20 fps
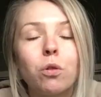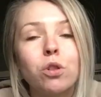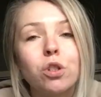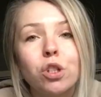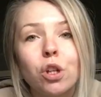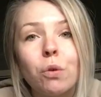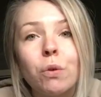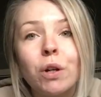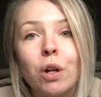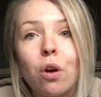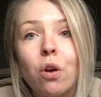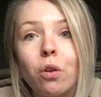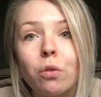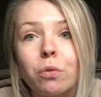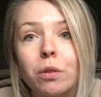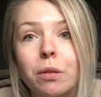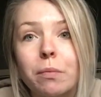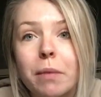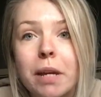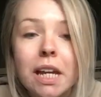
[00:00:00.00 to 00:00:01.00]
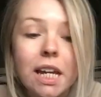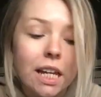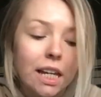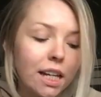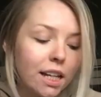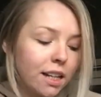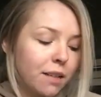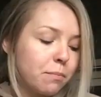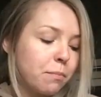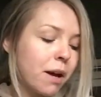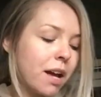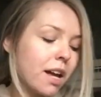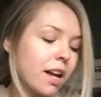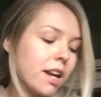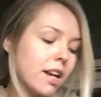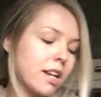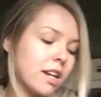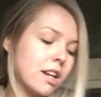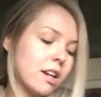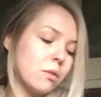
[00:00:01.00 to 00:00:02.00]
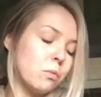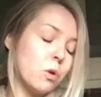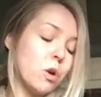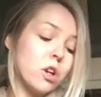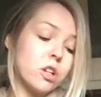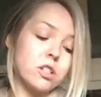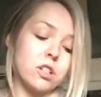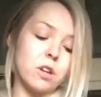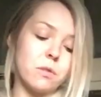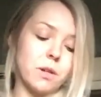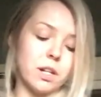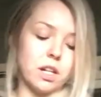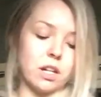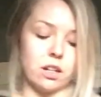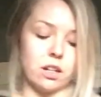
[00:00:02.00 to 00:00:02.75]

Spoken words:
What's going on with me? My work's going